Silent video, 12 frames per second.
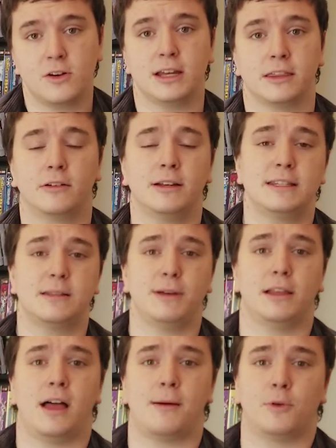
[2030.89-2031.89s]
There needs to be a
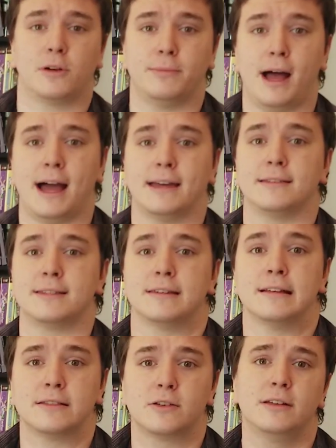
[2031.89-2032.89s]
lot more behind the scenes.
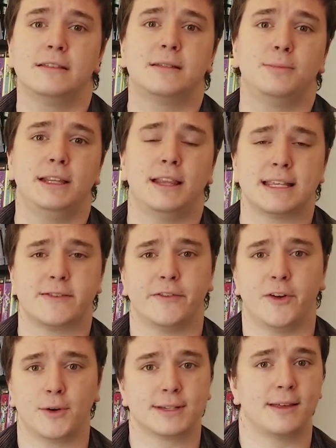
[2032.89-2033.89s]
There needs to be less of a
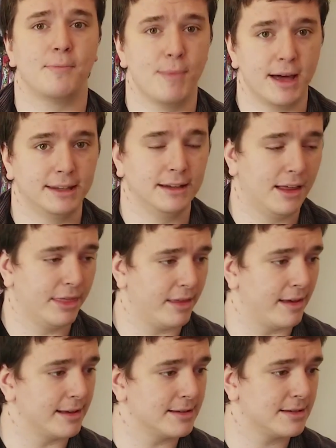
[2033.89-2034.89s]
focus on money on
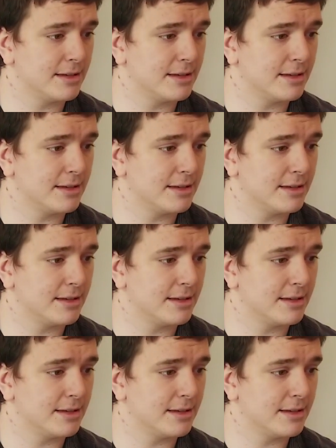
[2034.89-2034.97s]
things.